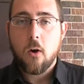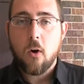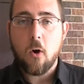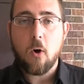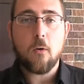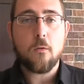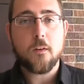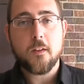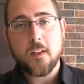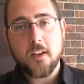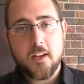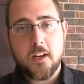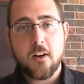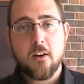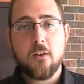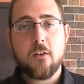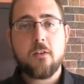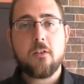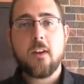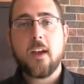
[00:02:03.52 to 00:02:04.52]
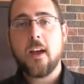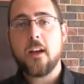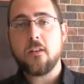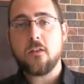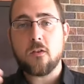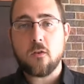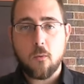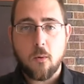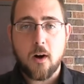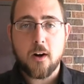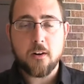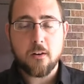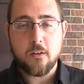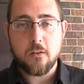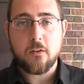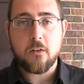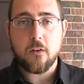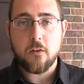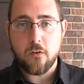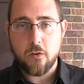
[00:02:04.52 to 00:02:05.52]
Over the years, as
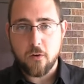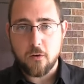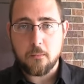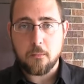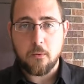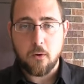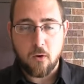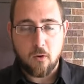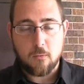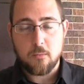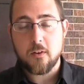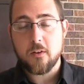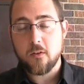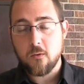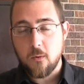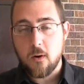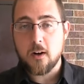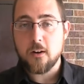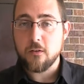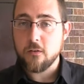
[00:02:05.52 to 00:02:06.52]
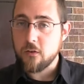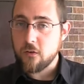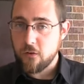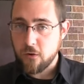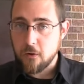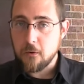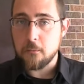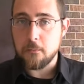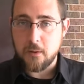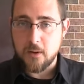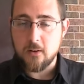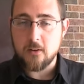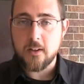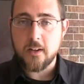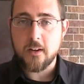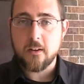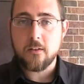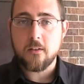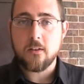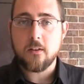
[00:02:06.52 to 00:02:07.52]
homeless squatters took
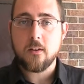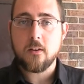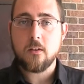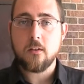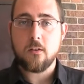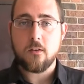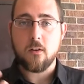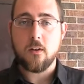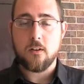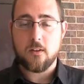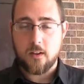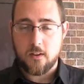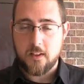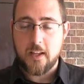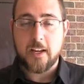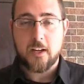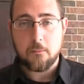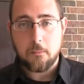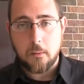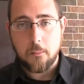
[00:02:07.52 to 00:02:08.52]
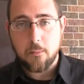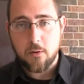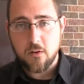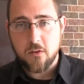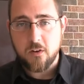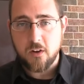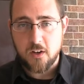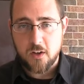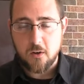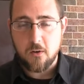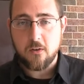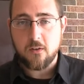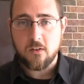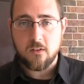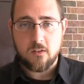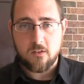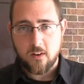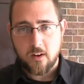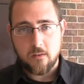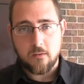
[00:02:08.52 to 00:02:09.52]
buildings so that they could be put to use
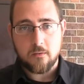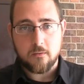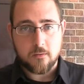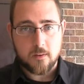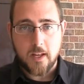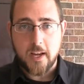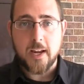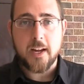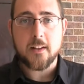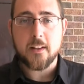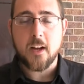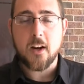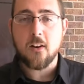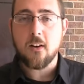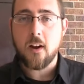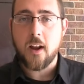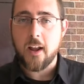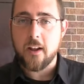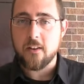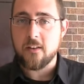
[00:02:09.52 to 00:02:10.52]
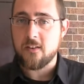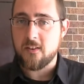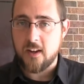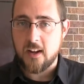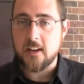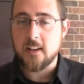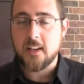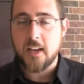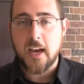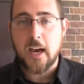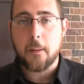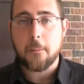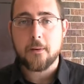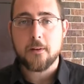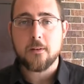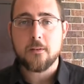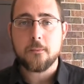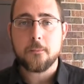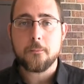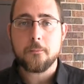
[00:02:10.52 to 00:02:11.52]
instead of laying there as dead
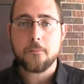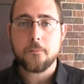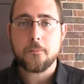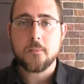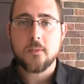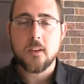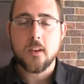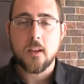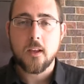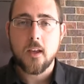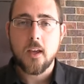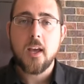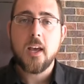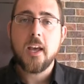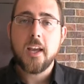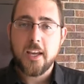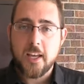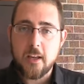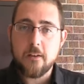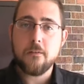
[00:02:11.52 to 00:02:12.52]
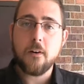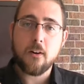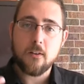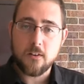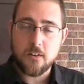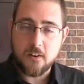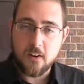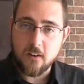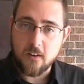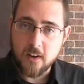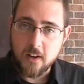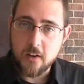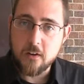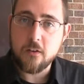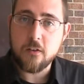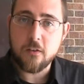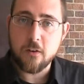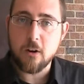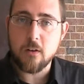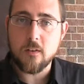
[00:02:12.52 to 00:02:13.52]
capital, he volunteered
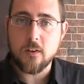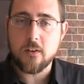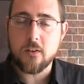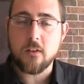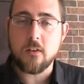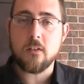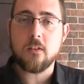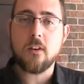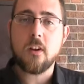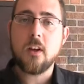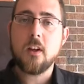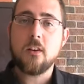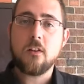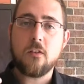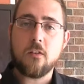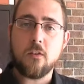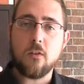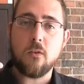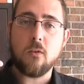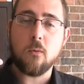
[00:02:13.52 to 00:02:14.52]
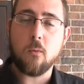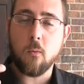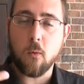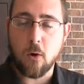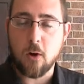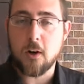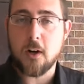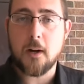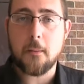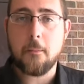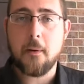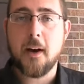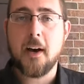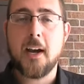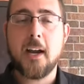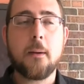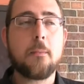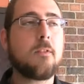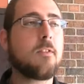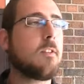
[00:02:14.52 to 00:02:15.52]
his services to work on
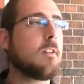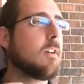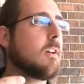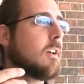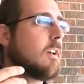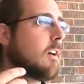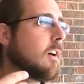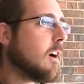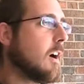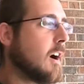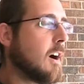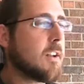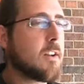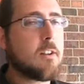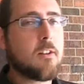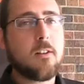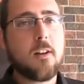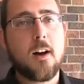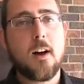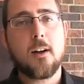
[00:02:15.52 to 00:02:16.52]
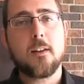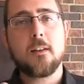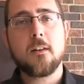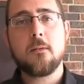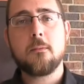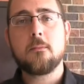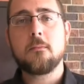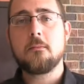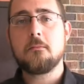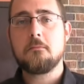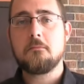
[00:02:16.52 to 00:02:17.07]
pipes, unclog them,